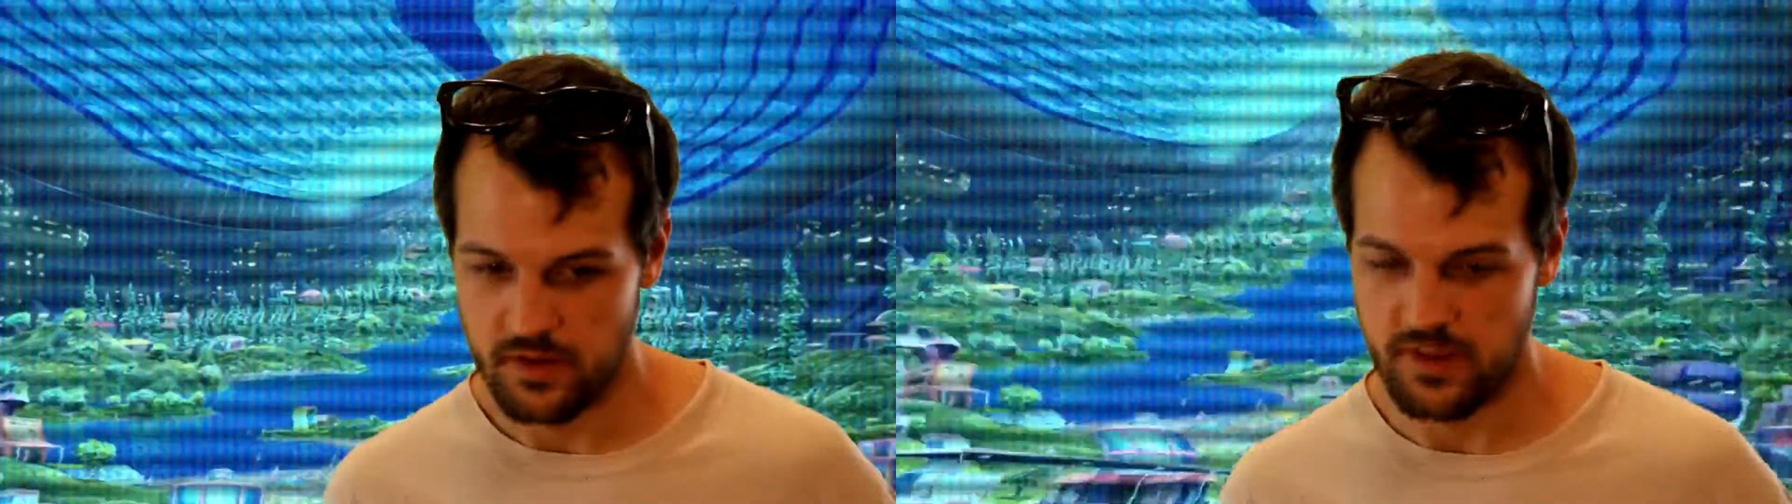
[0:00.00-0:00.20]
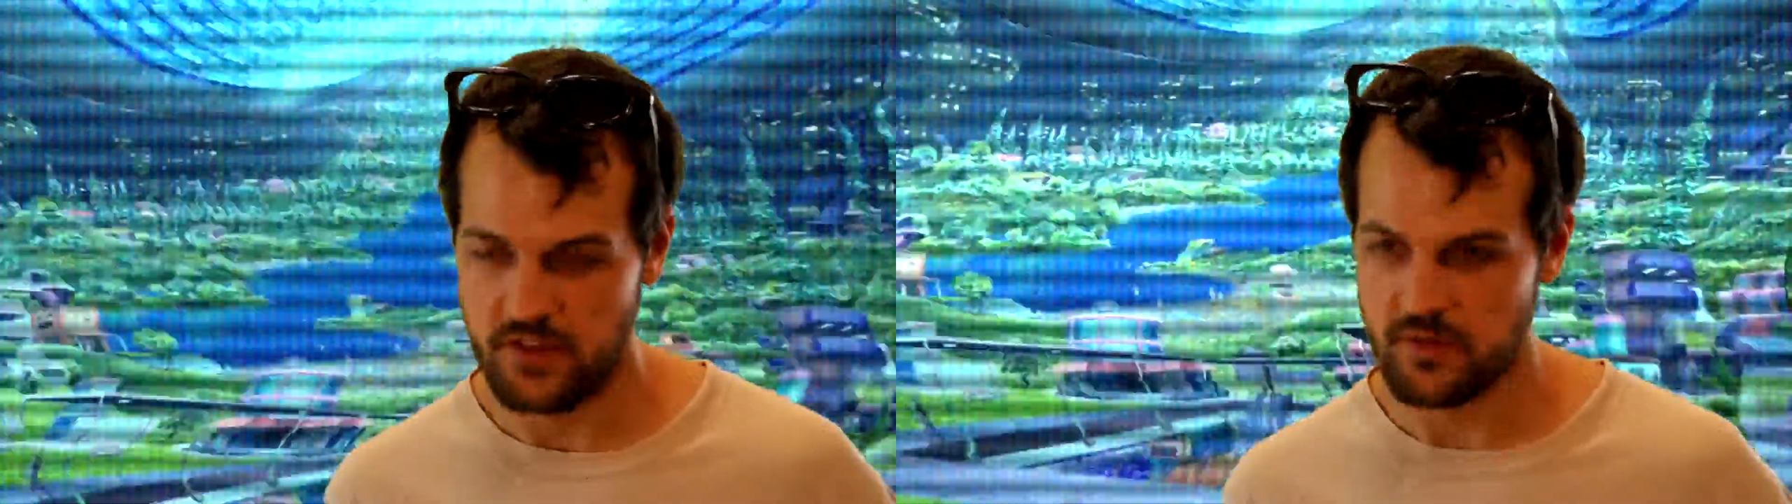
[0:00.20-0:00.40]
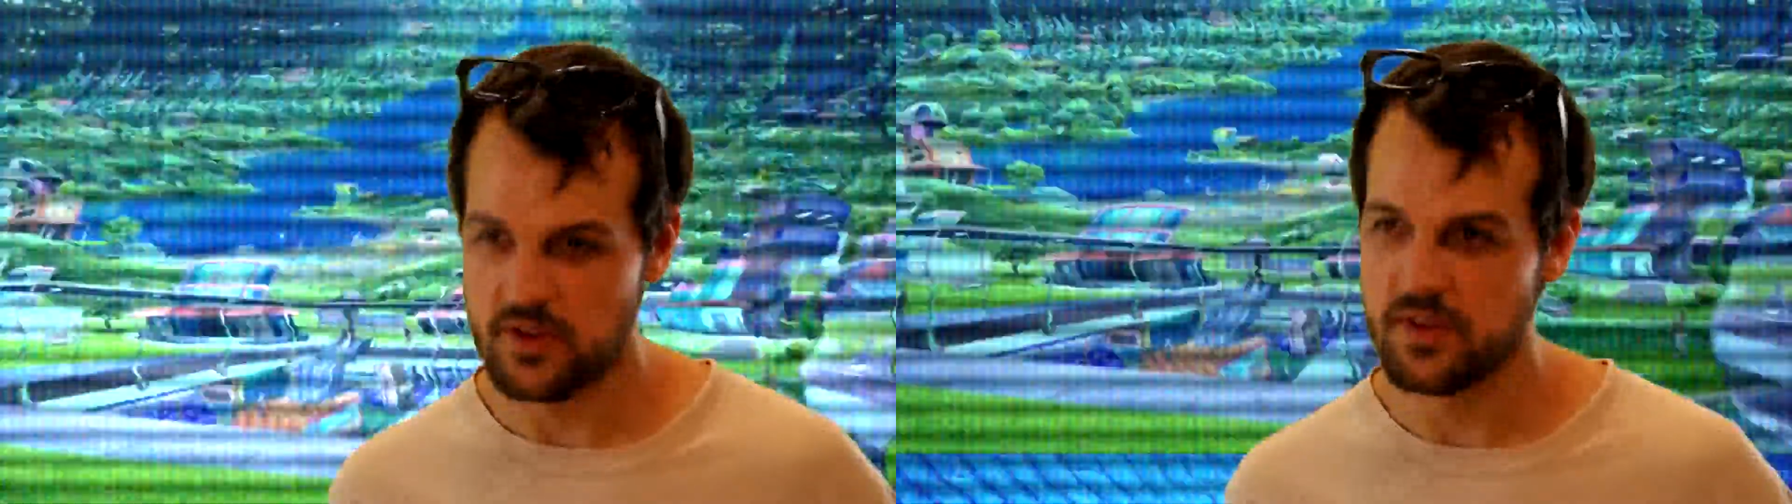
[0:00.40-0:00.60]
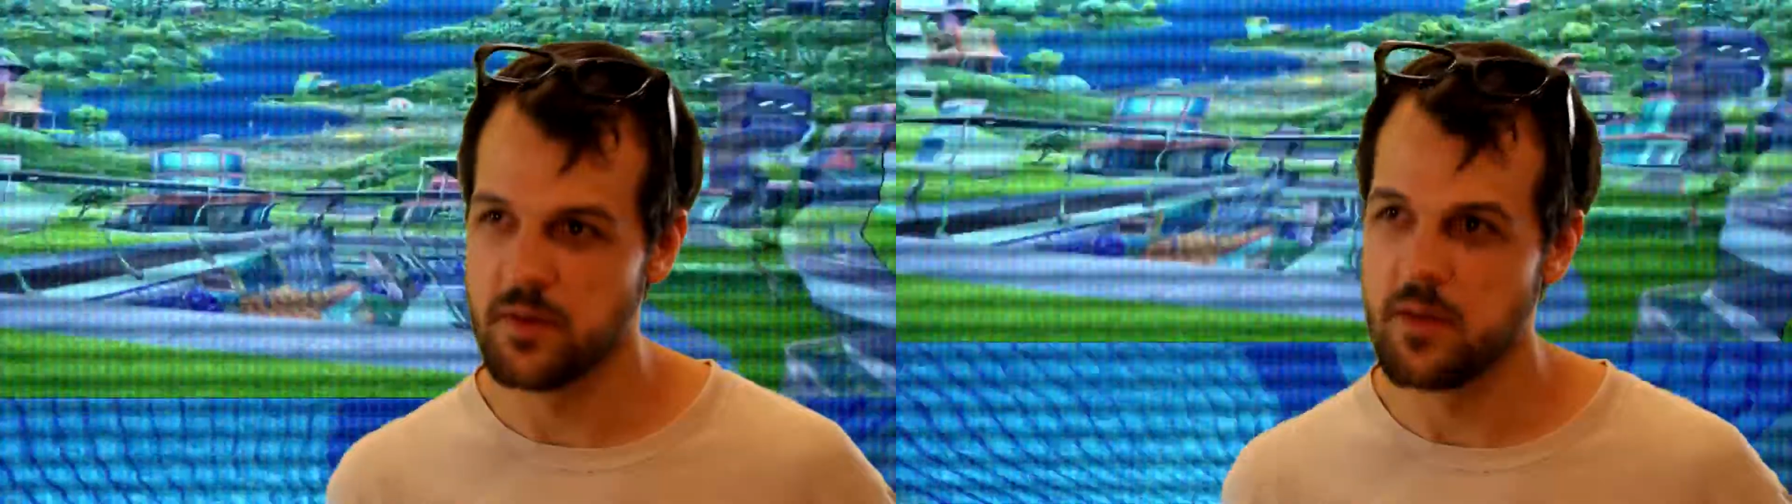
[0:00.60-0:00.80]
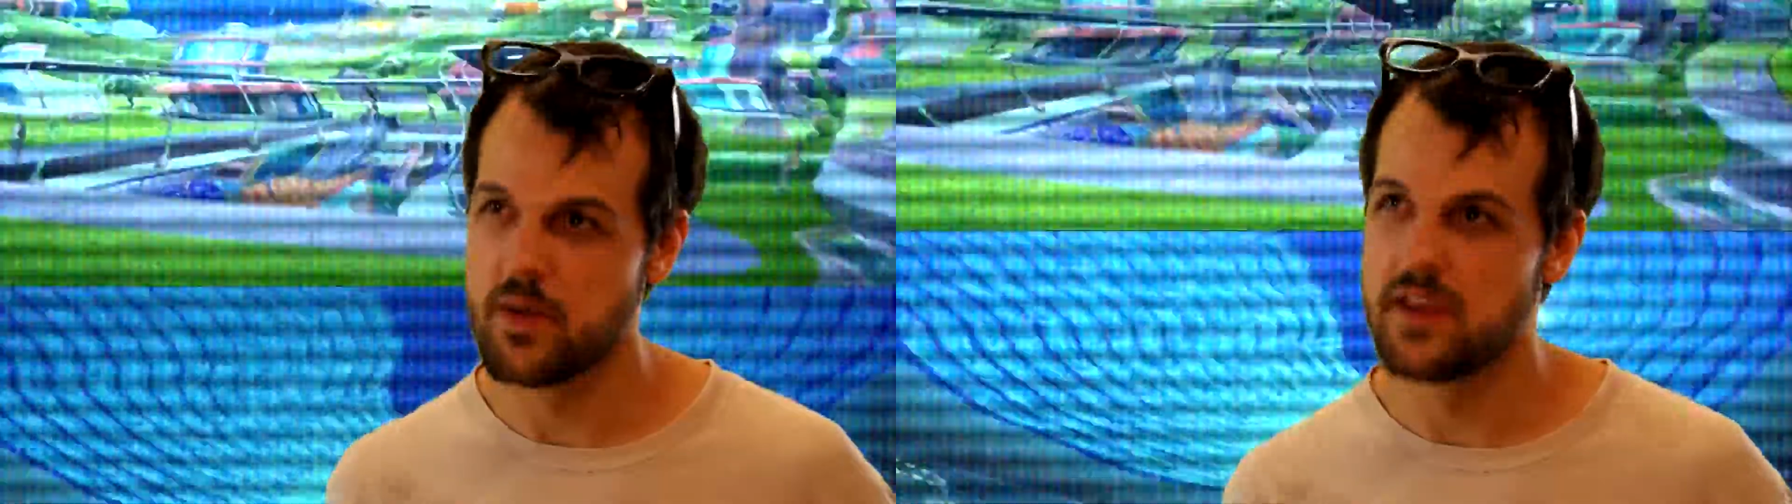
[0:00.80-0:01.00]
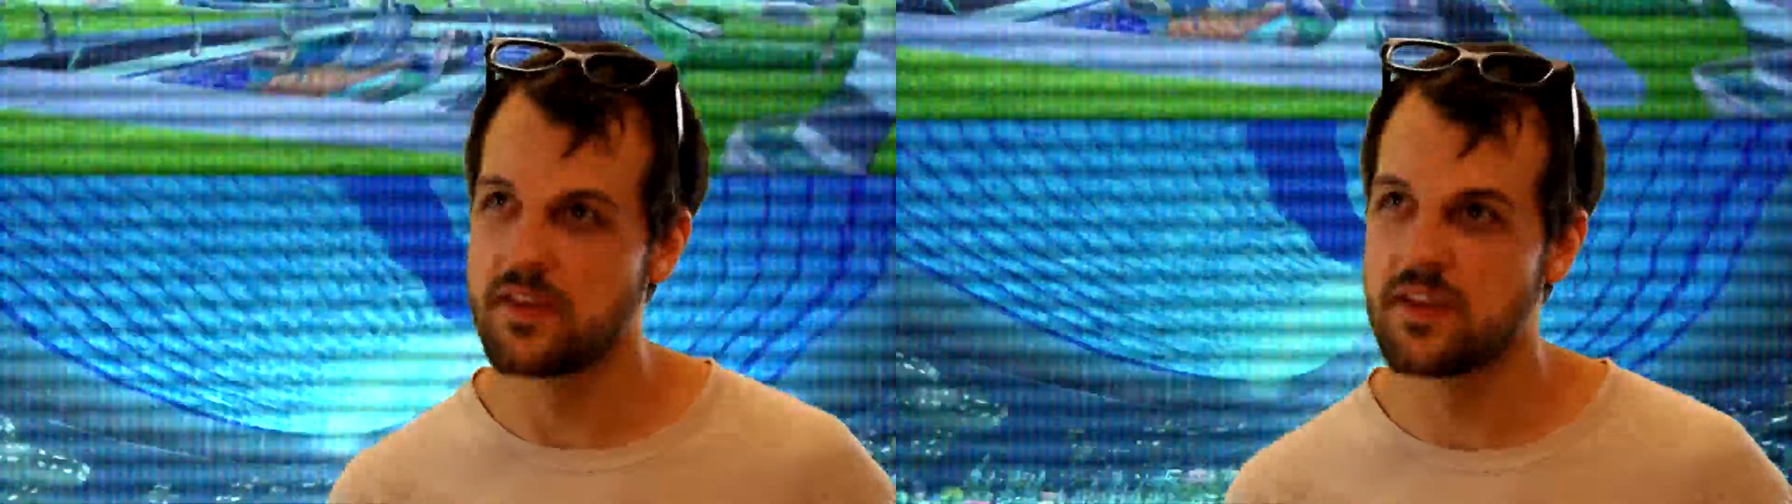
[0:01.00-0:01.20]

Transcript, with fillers: that's really my main